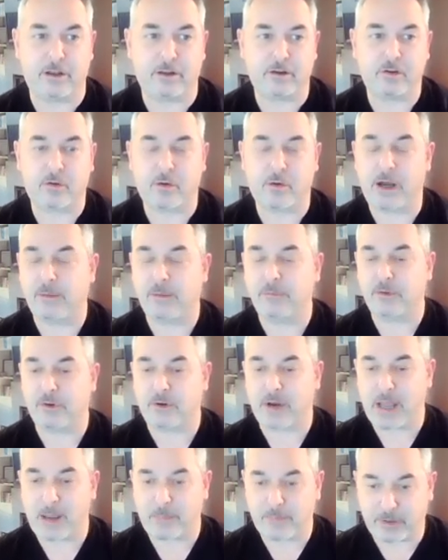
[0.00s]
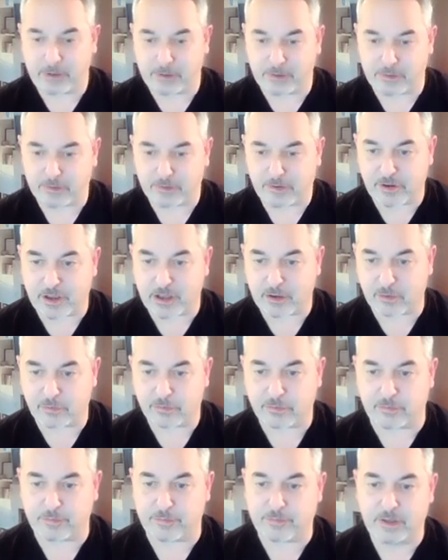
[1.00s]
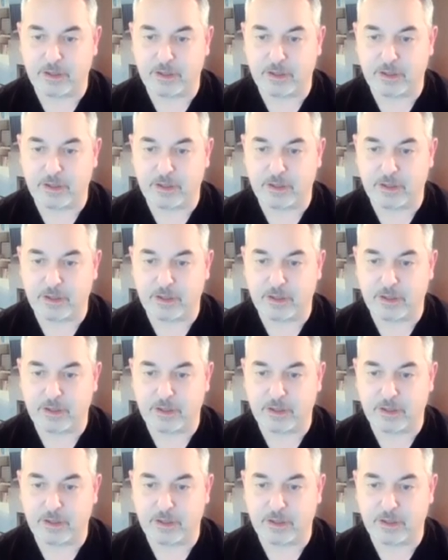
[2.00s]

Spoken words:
crimes that are happening in the shadows